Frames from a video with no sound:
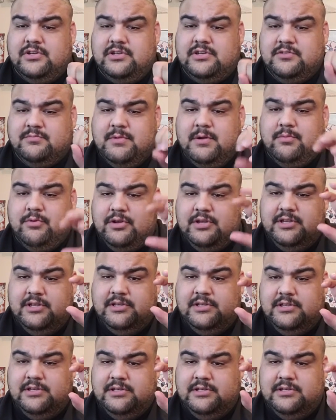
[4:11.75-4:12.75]
Because remember,
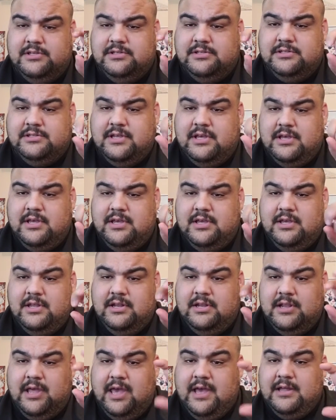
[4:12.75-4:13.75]
he is
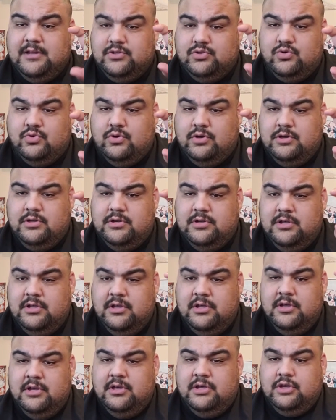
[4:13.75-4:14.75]
a android
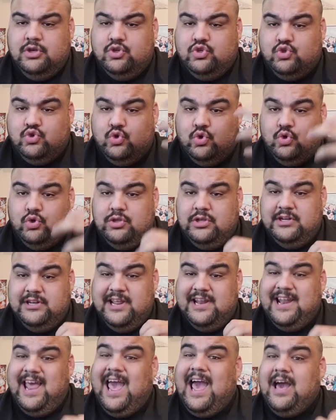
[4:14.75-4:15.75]
controlling
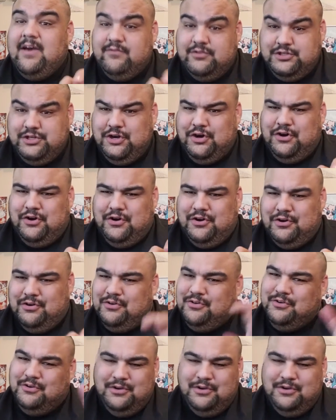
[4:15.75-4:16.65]
an avatar